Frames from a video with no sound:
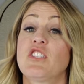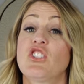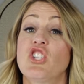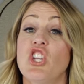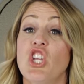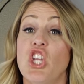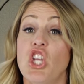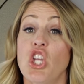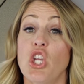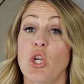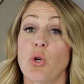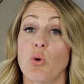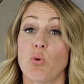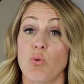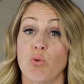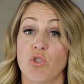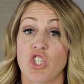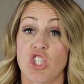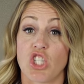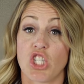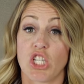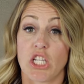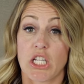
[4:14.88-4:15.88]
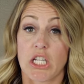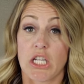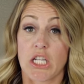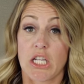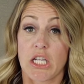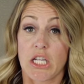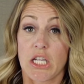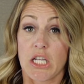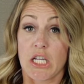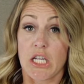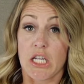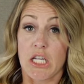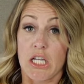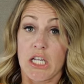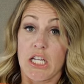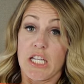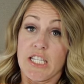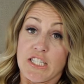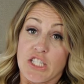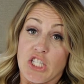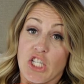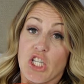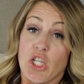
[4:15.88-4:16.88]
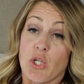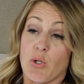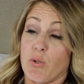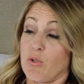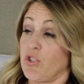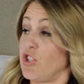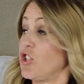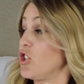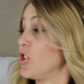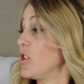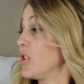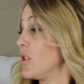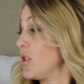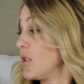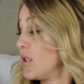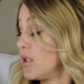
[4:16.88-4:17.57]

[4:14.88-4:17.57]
it's huge. It's huge.